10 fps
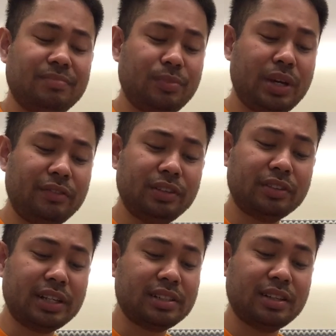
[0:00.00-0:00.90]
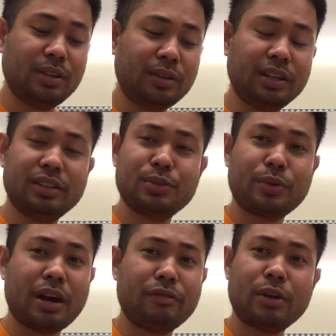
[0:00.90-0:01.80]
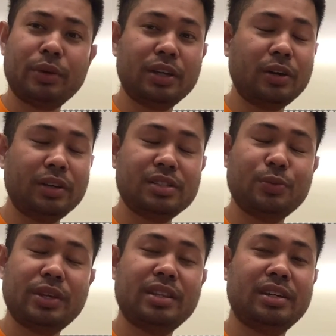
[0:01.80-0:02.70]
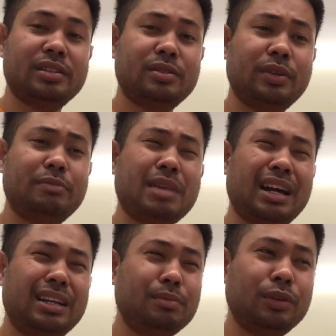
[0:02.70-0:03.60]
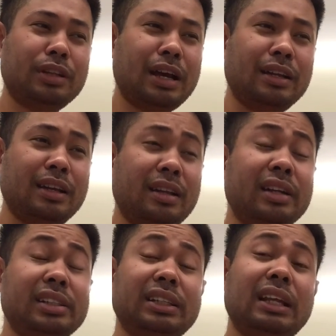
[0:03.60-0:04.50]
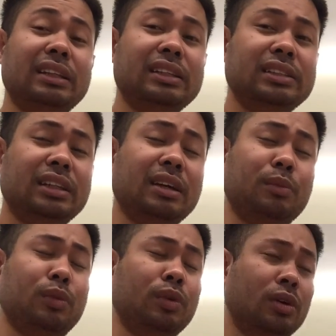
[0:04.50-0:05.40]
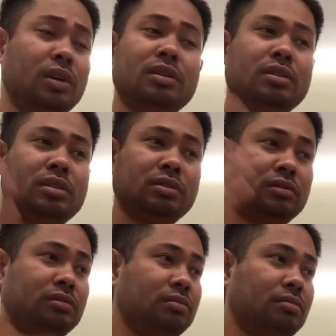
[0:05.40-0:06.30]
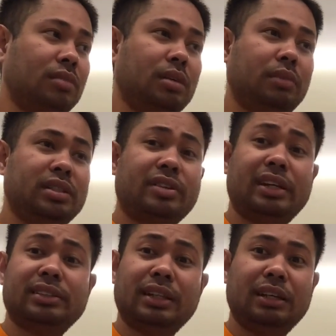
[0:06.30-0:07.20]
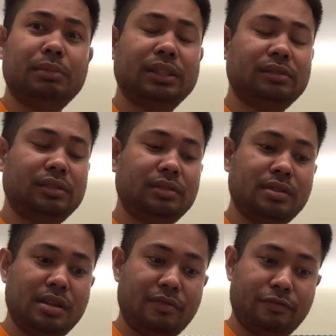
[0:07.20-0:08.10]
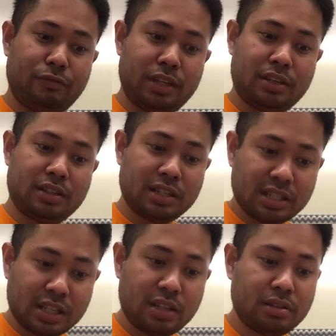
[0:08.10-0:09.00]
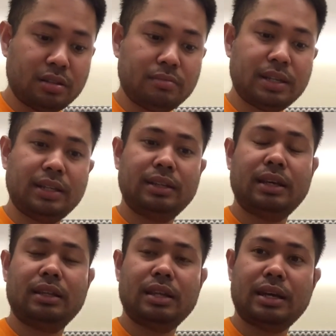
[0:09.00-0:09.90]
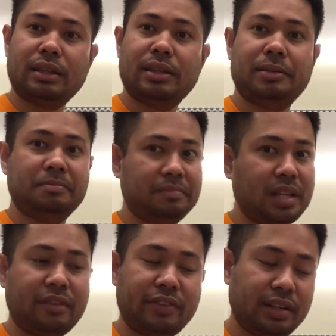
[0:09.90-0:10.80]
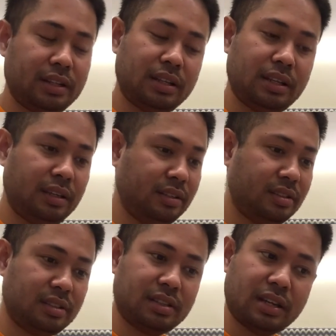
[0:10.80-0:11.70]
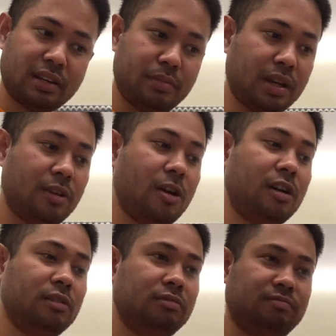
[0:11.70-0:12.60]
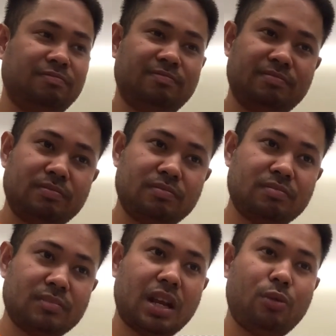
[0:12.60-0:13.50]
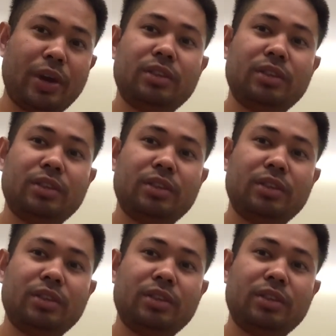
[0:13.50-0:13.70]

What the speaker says: We have to trust the Lord because wherever we go, He's with us. So if makalimutan na, there's a tendency nga ma-stress ta, but if we continue to meditate that, then definitely it's gonna be a way